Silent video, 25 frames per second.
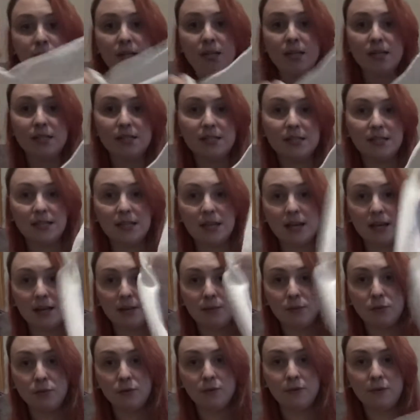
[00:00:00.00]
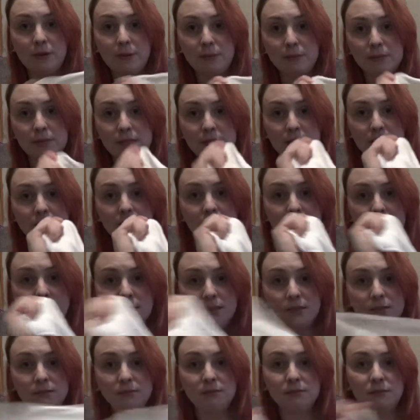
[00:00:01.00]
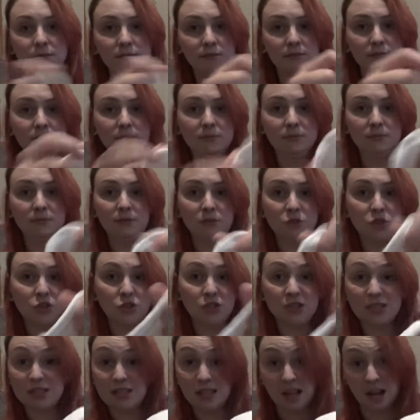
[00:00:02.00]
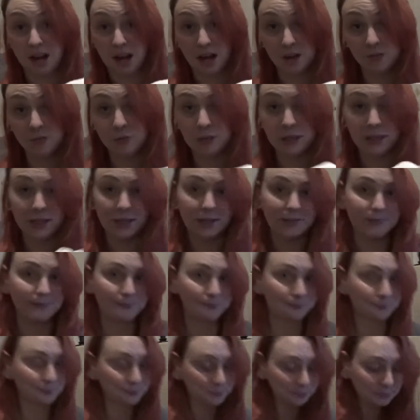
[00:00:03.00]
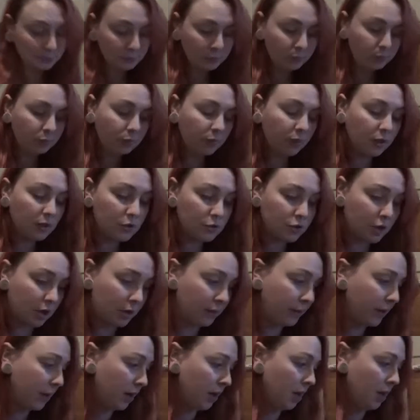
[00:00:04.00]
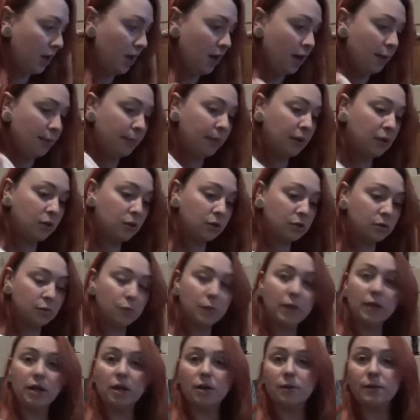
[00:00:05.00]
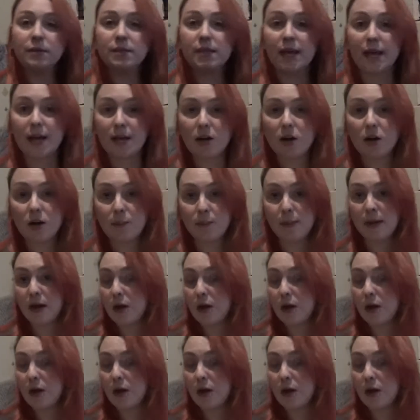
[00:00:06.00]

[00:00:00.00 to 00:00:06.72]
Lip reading: You can see they're more flimsy and just thinner really. So because Willow is getting like a bit